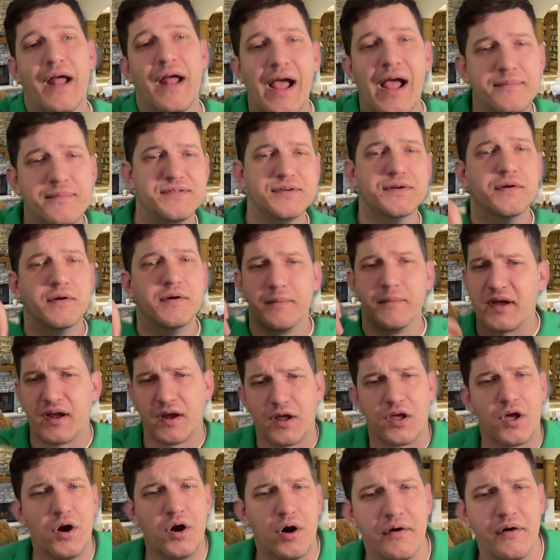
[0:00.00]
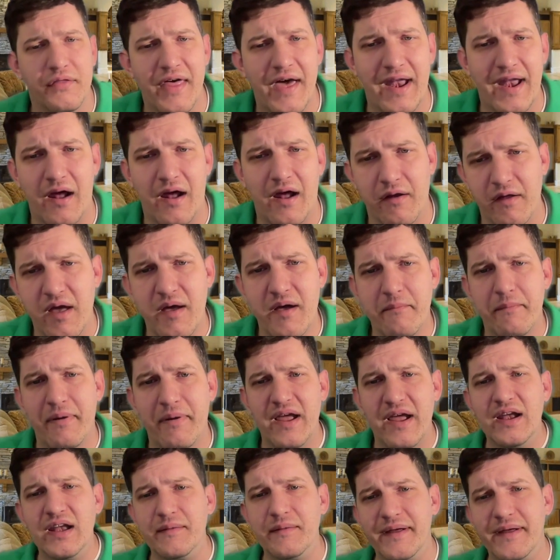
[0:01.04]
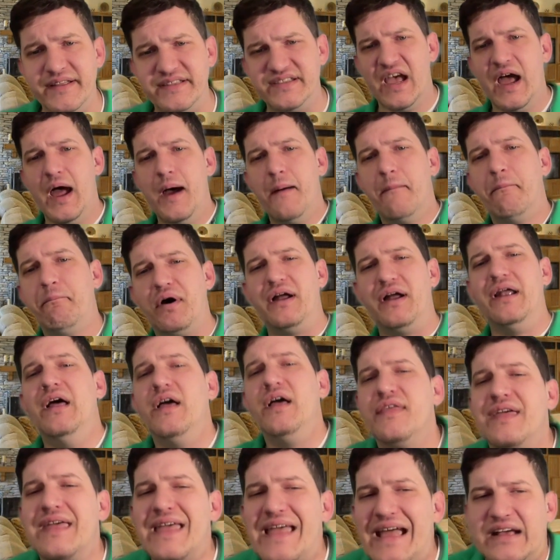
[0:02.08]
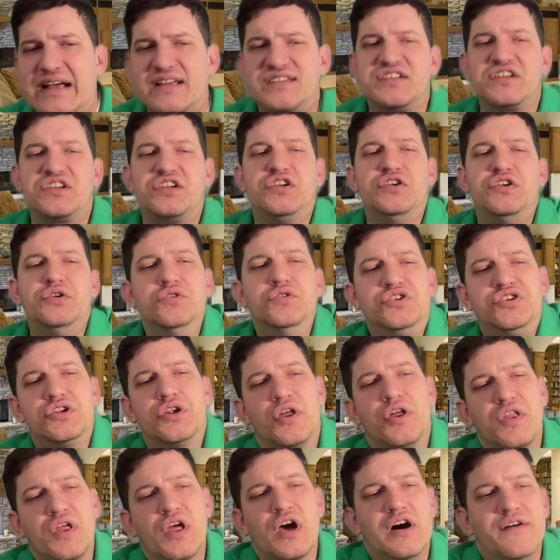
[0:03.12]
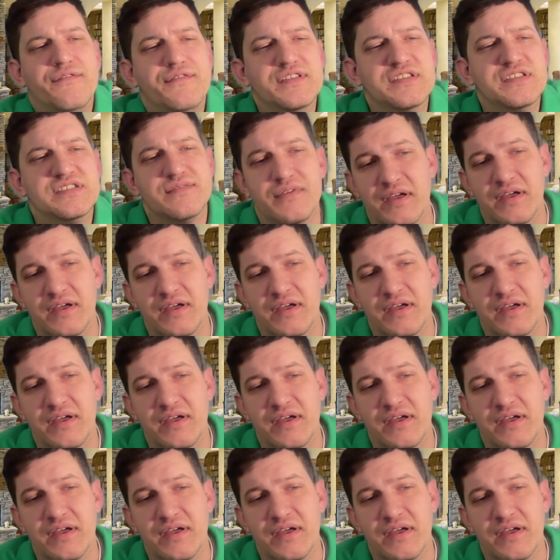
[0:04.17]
Absolutely. I'm not going to call it that out by any means, but the execution on the offensive end.